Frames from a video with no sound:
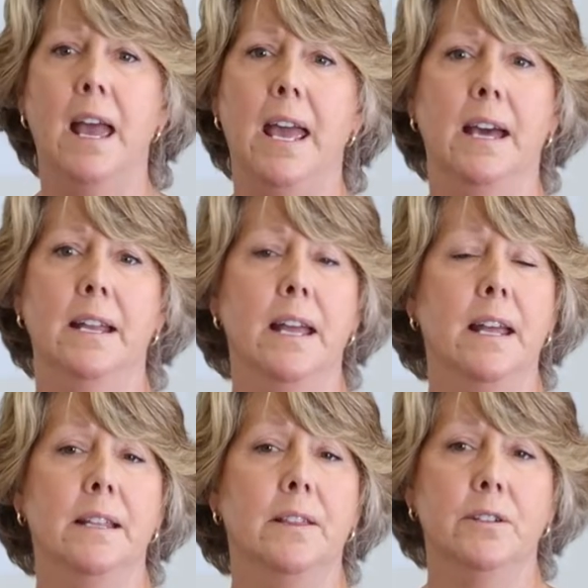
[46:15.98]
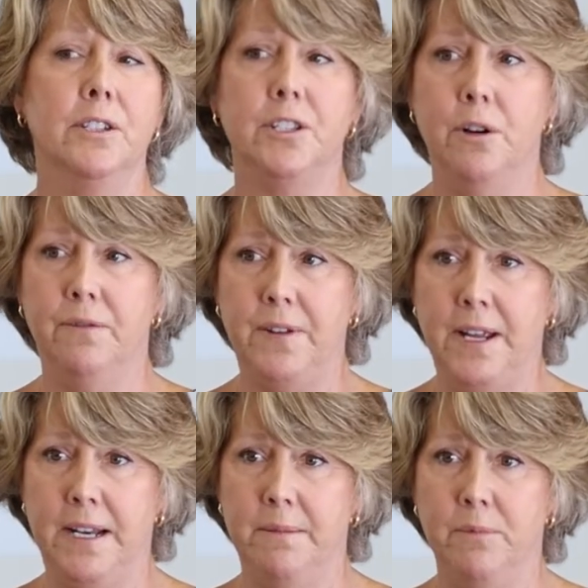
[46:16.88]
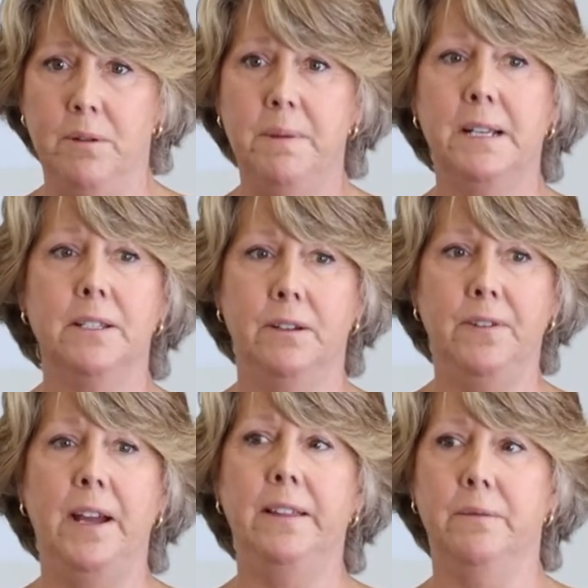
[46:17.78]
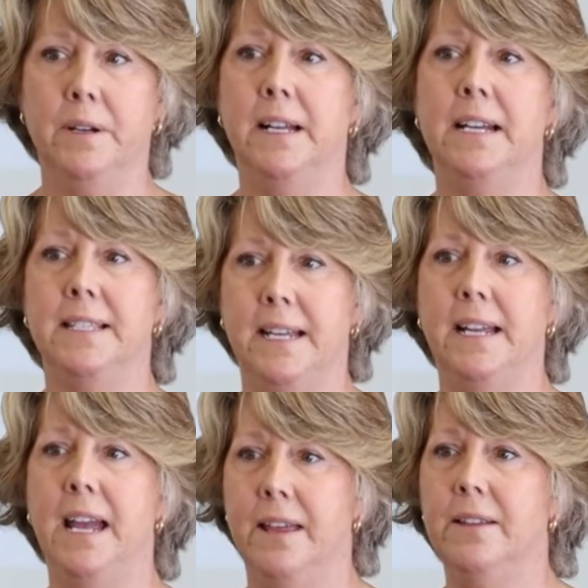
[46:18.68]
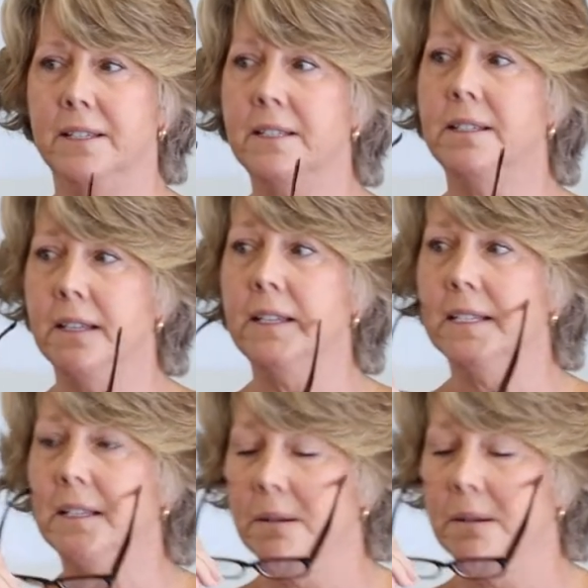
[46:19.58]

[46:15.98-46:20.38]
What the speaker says: and there's no fee anymore because they're finally realizing, hey, this is